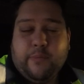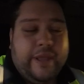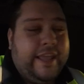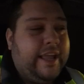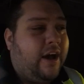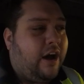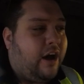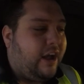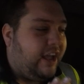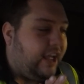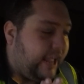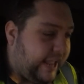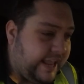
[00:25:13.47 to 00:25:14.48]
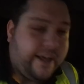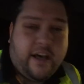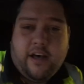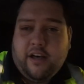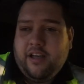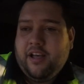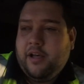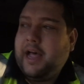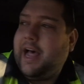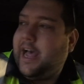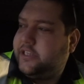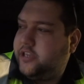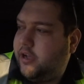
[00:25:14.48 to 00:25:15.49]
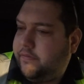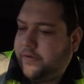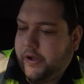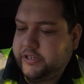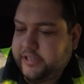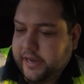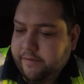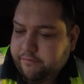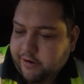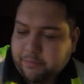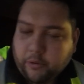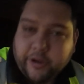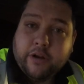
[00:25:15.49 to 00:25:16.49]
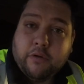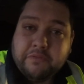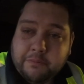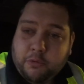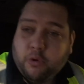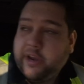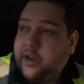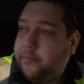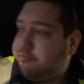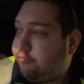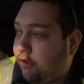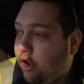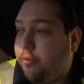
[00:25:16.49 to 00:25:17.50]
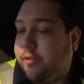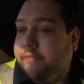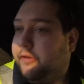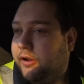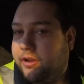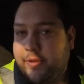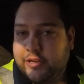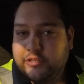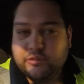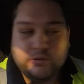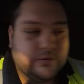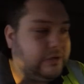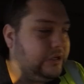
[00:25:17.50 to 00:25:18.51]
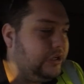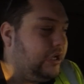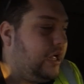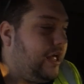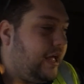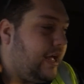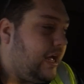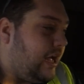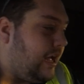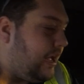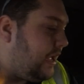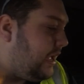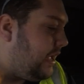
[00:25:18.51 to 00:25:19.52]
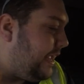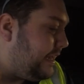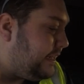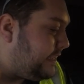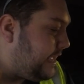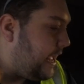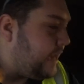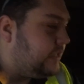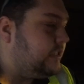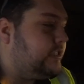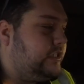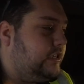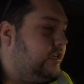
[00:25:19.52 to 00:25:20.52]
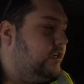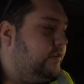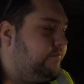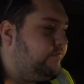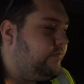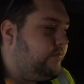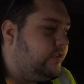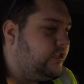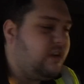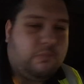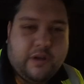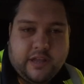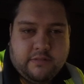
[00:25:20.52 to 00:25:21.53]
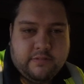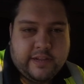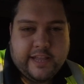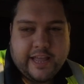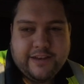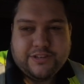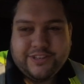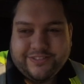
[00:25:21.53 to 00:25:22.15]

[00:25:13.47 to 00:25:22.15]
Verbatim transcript: We are here at our first delivery point of the morning at Pro Environmental in Kent, somewhere in Kent.